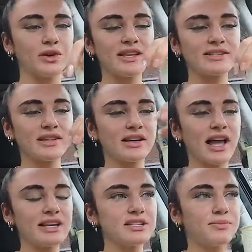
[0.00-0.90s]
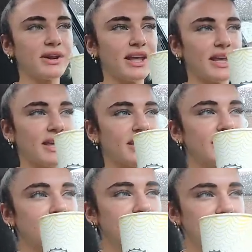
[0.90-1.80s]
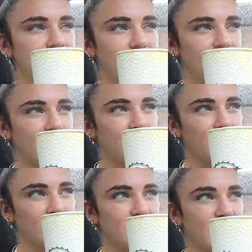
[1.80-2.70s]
It doesn't look iced, but it is, if you can